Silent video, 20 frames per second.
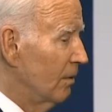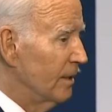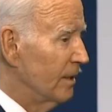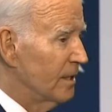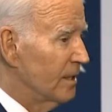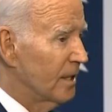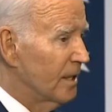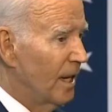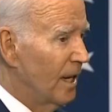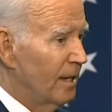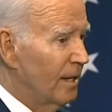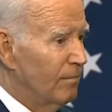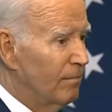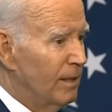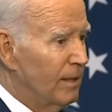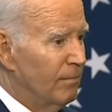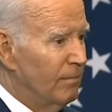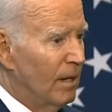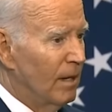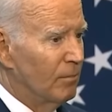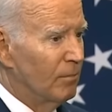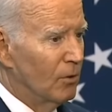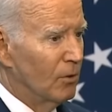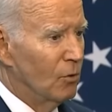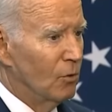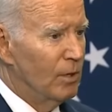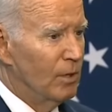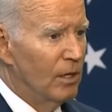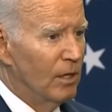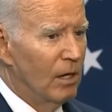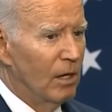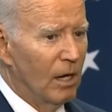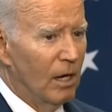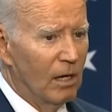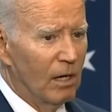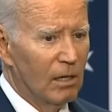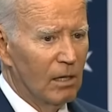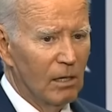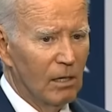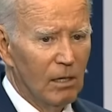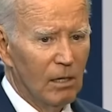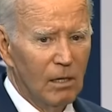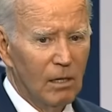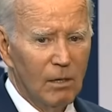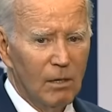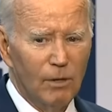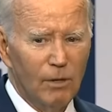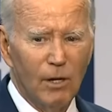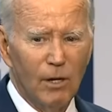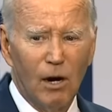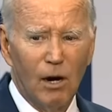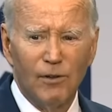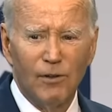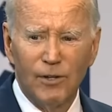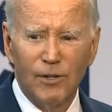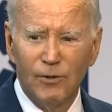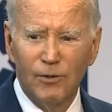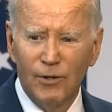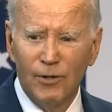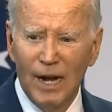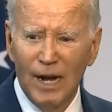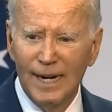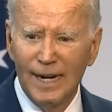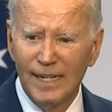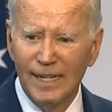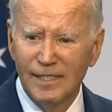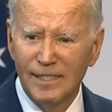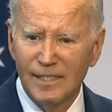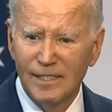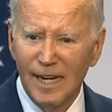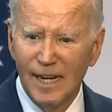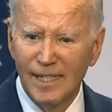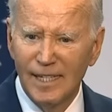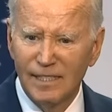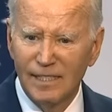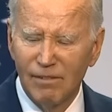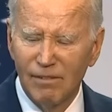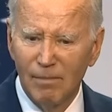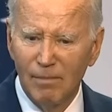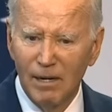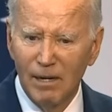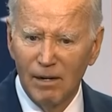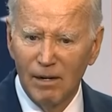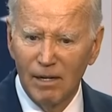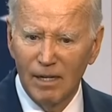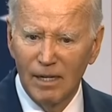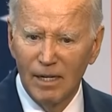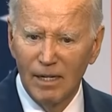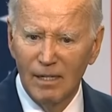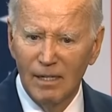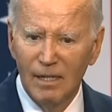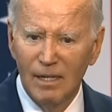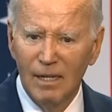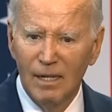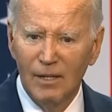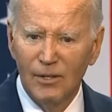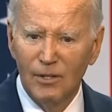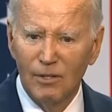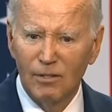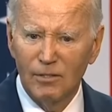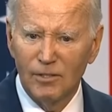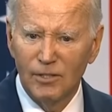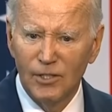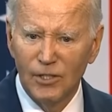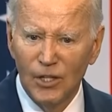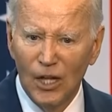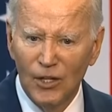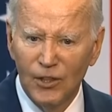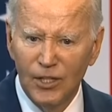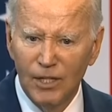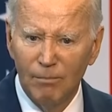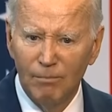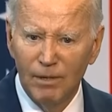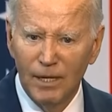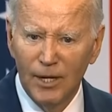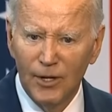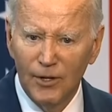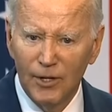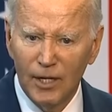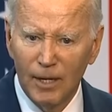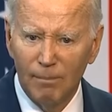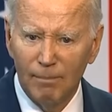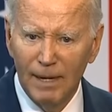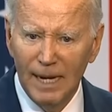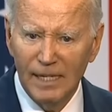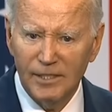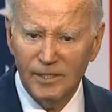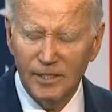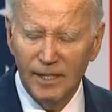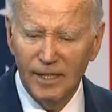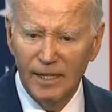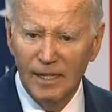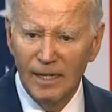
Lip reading: We just got to remember who we are. We are the United States of America. There is nothing beyond our capacity.